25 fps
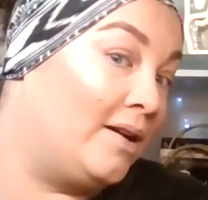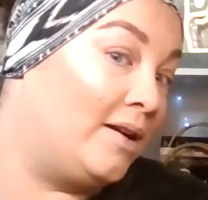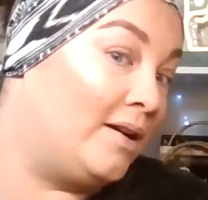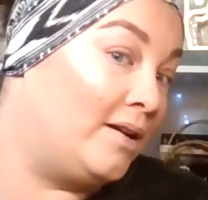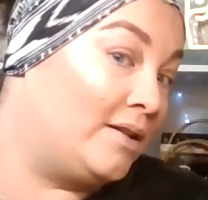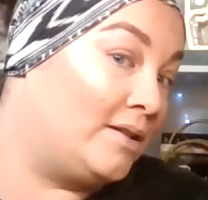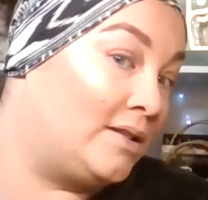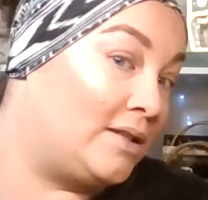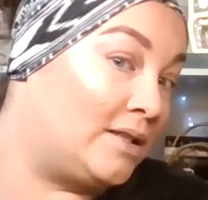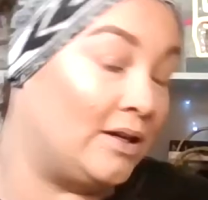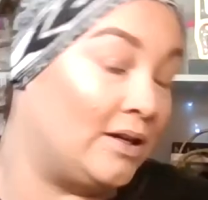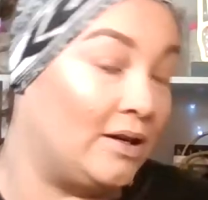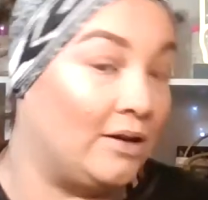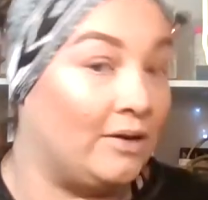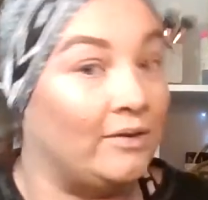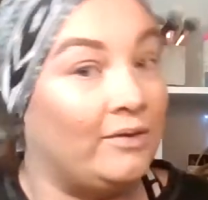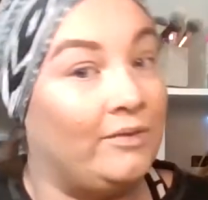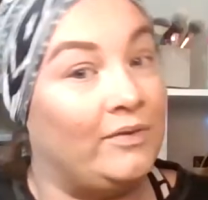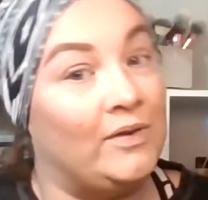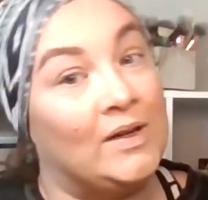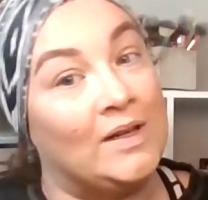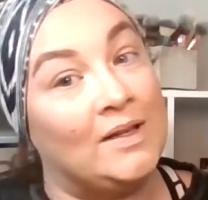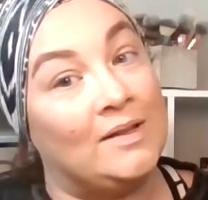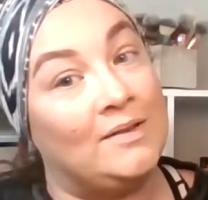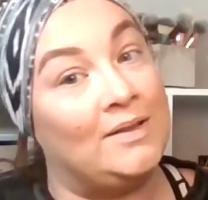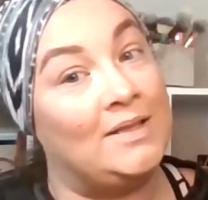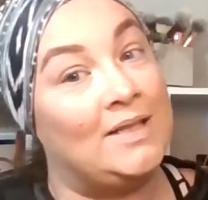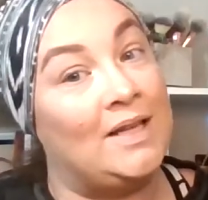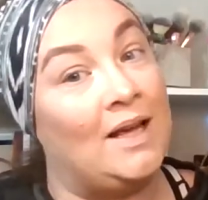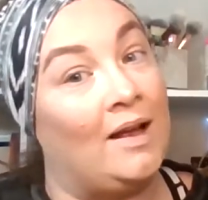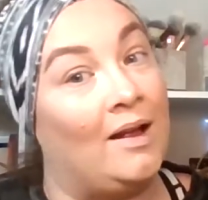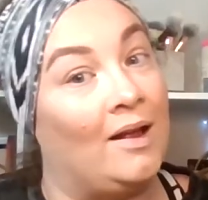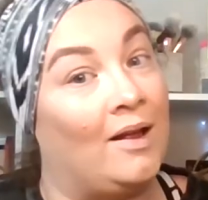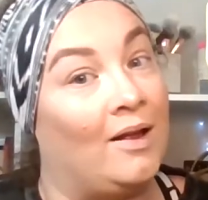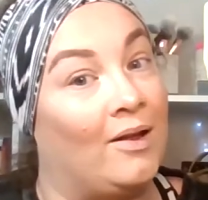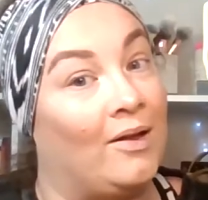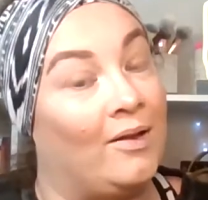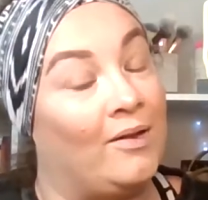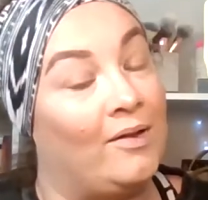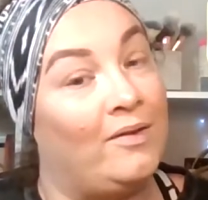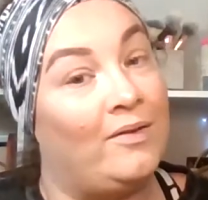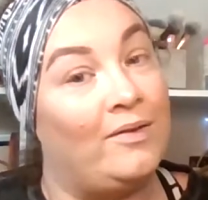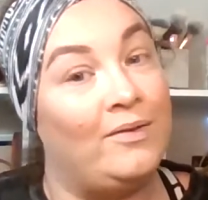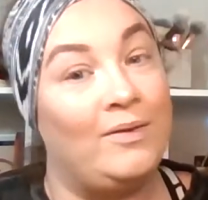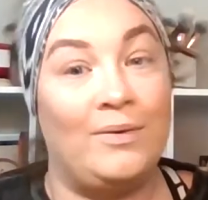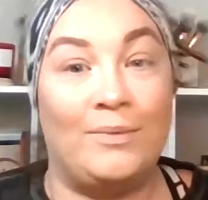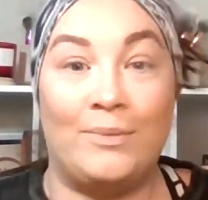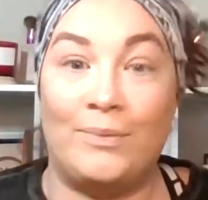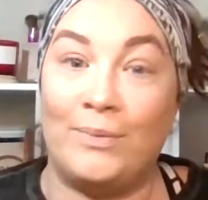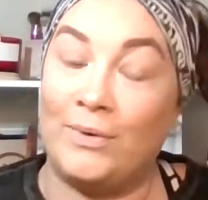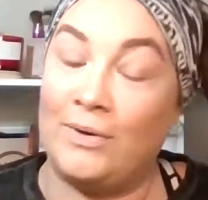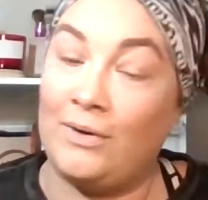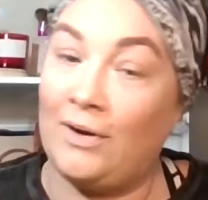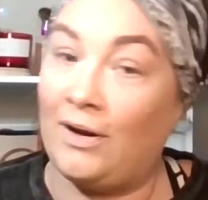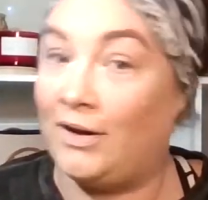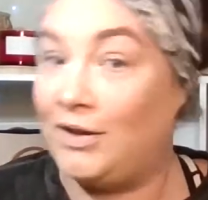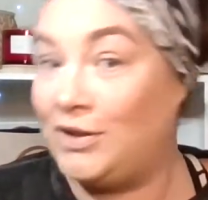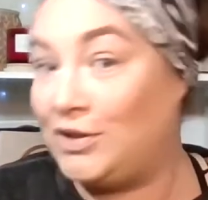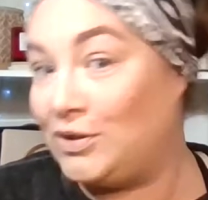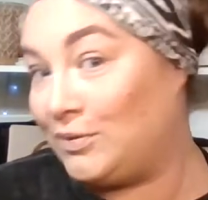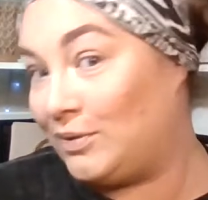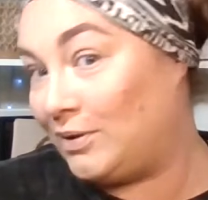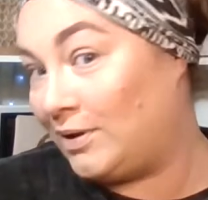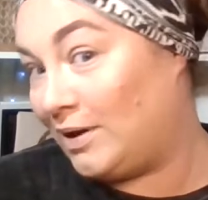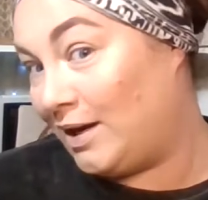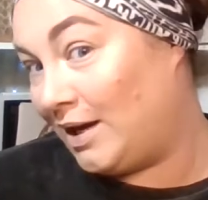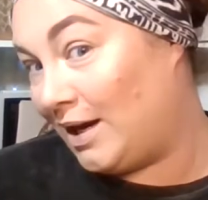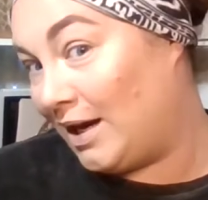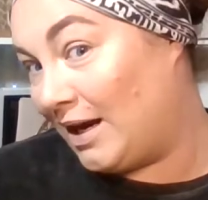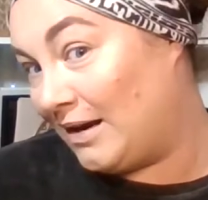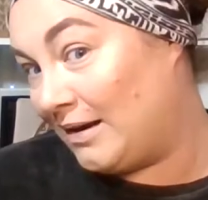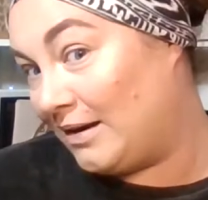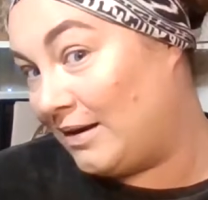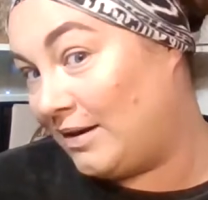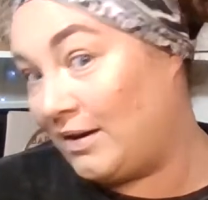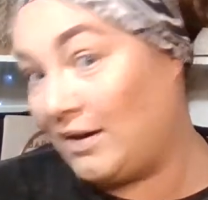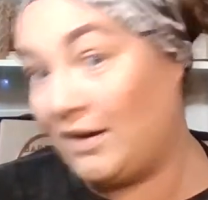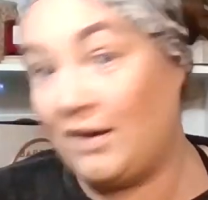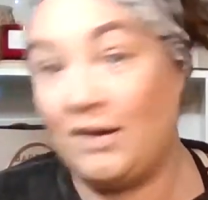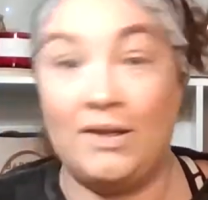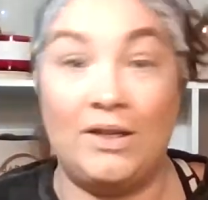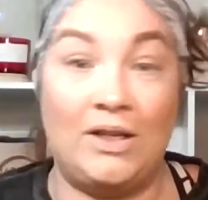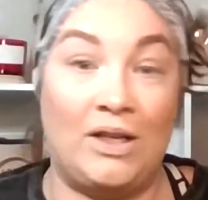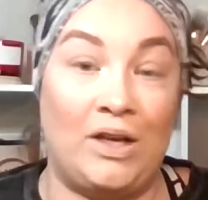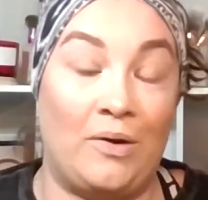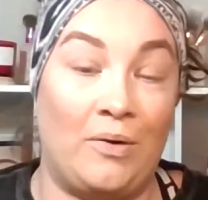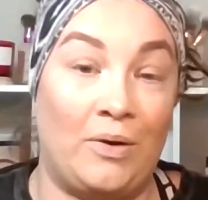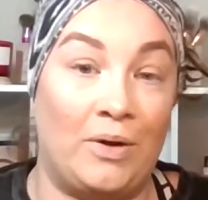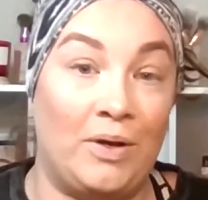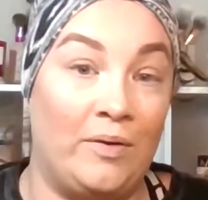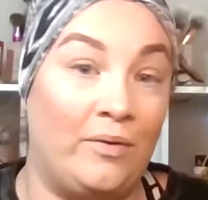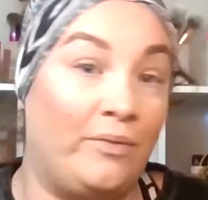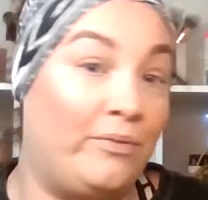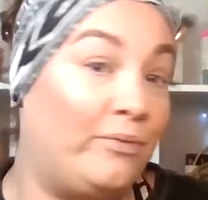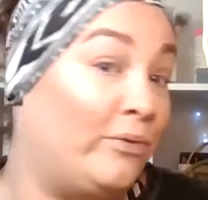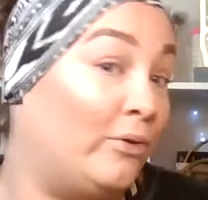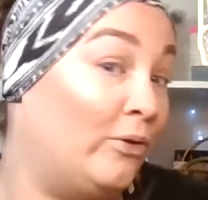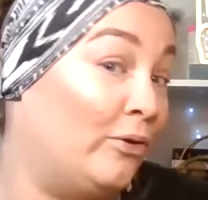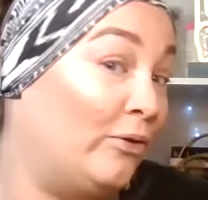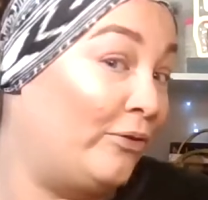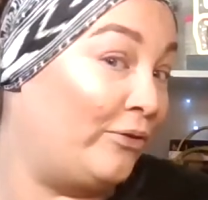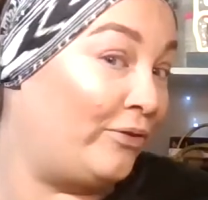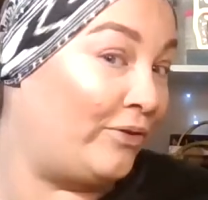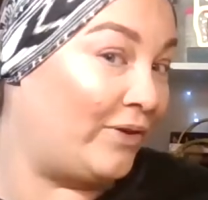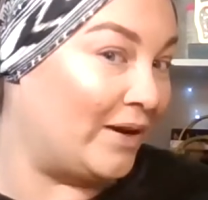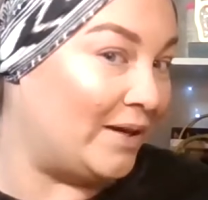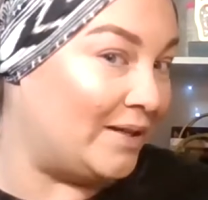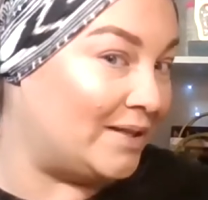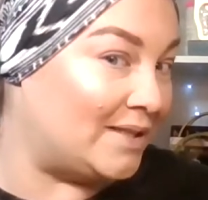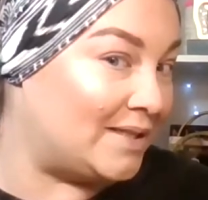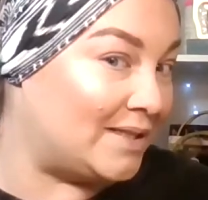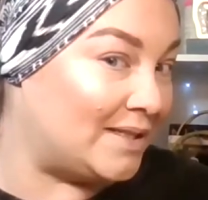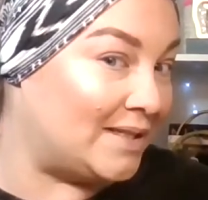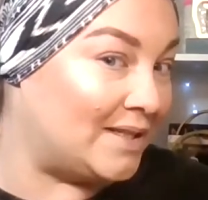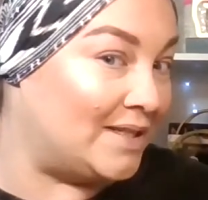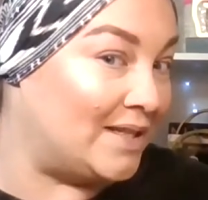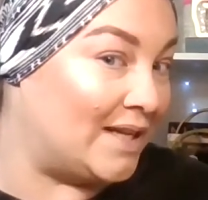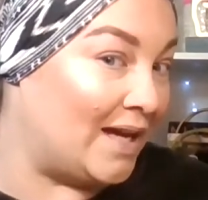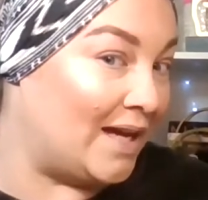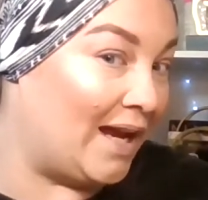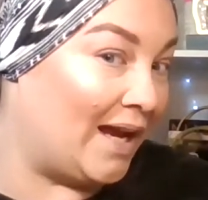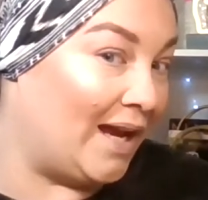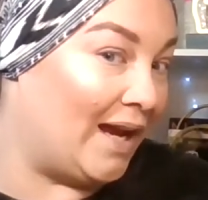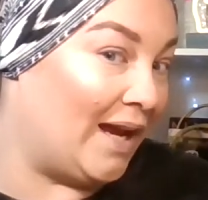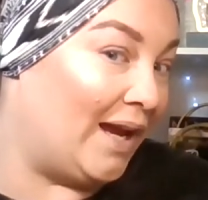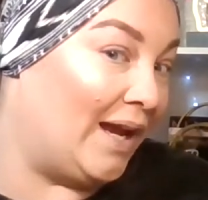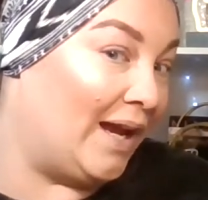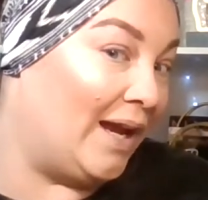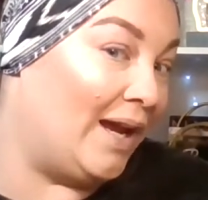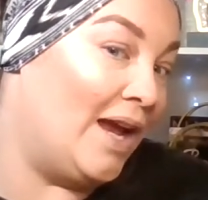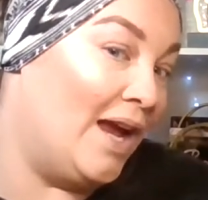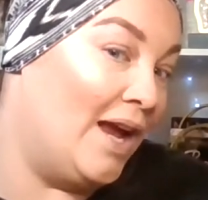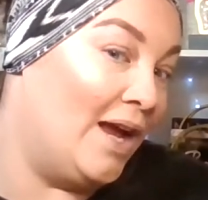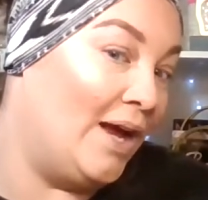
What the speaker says: So if you can tell, we're not doing, a full face today.